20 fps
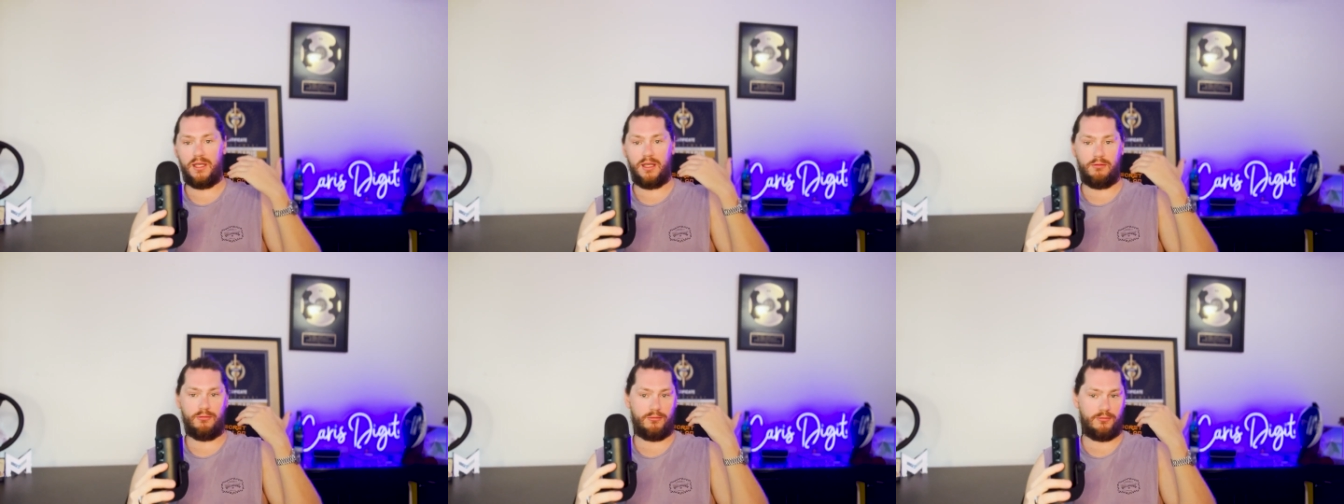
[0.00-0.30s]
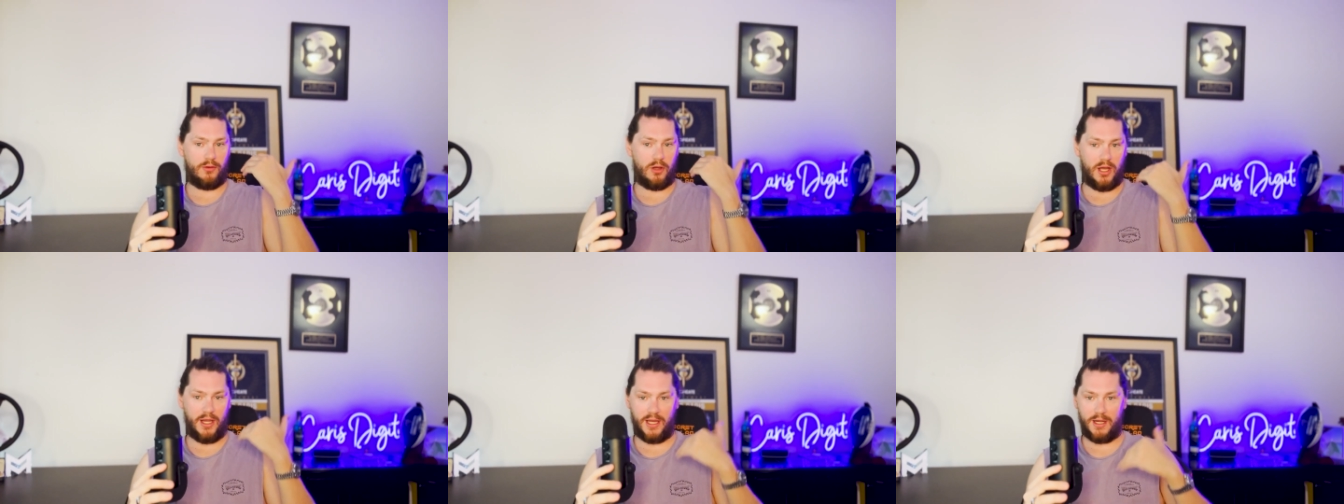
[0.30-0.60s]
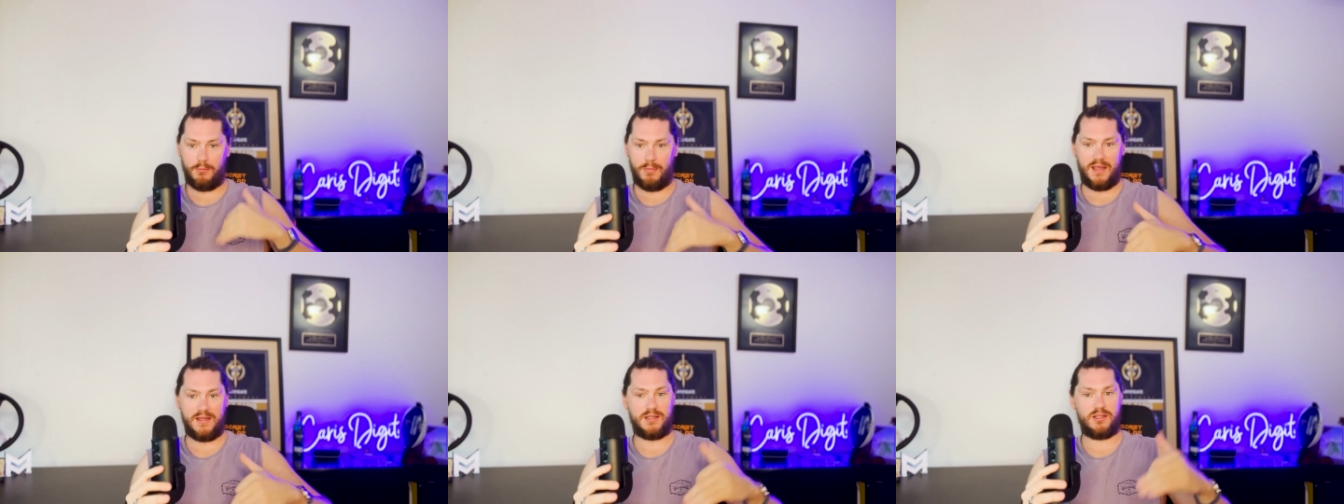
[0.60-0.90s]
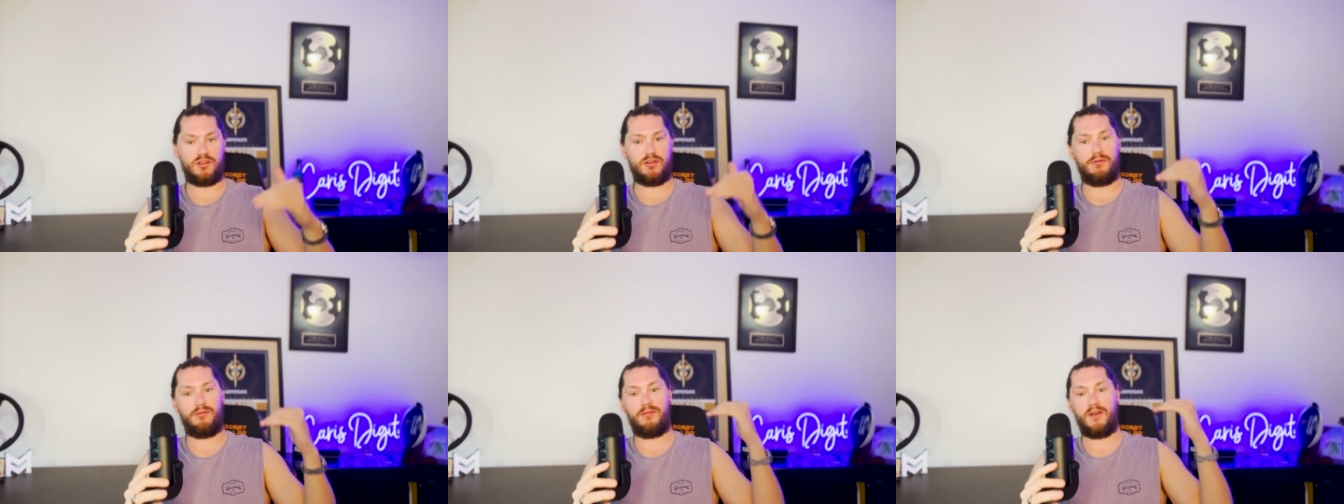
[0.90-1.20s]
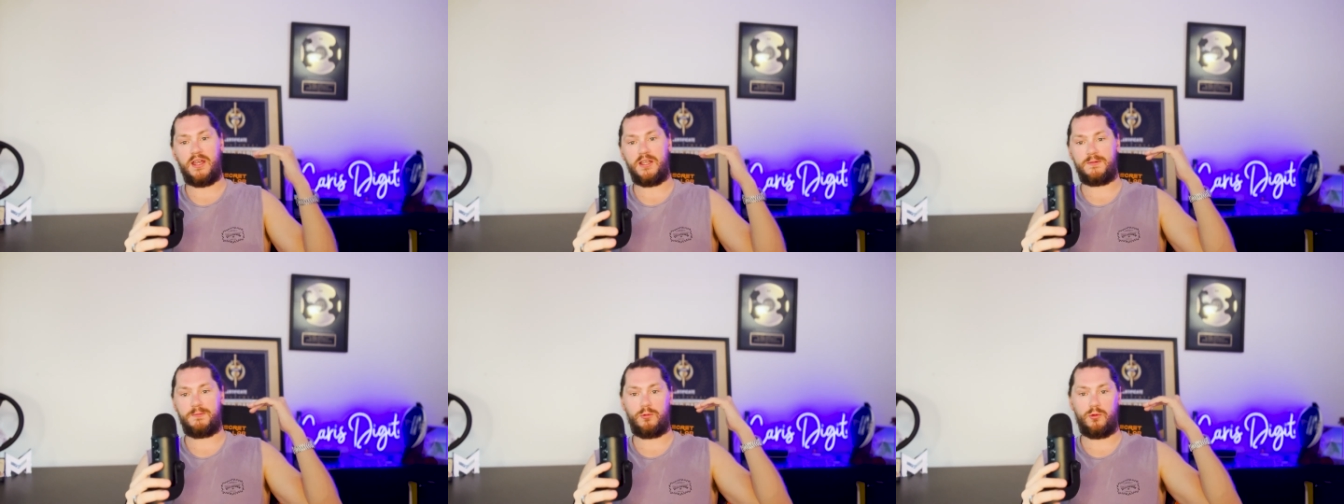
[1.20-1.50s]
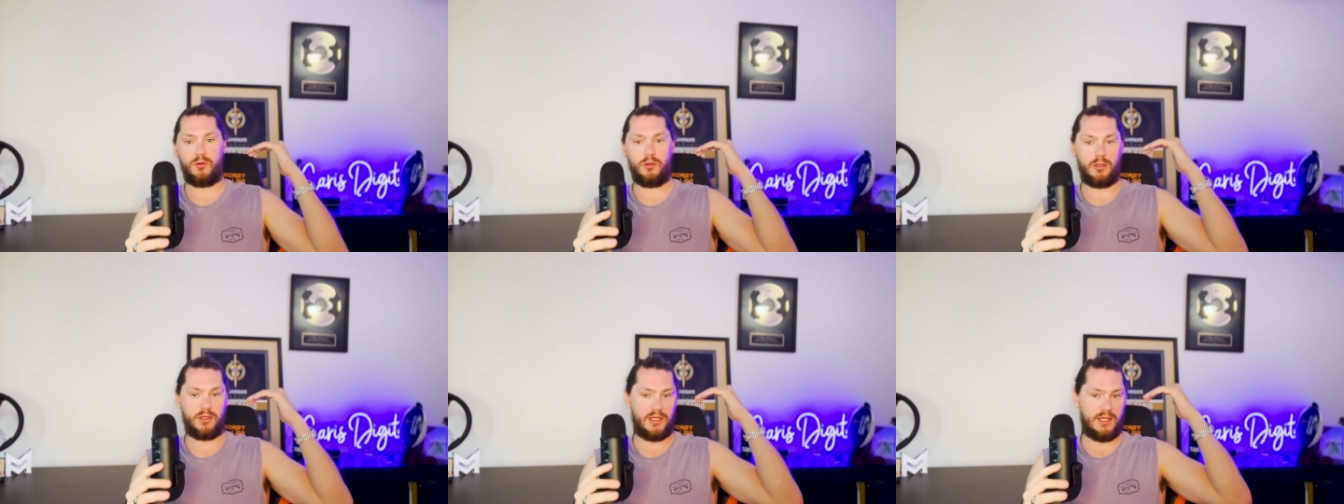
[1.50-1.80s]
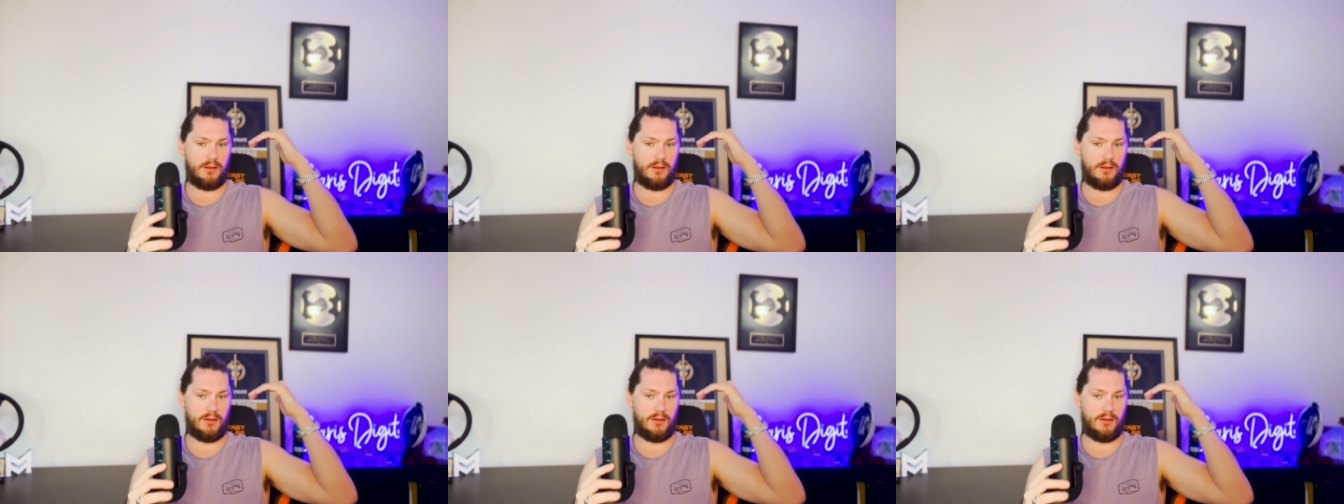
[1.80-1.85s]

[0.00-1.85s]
If I get a message on Facebook,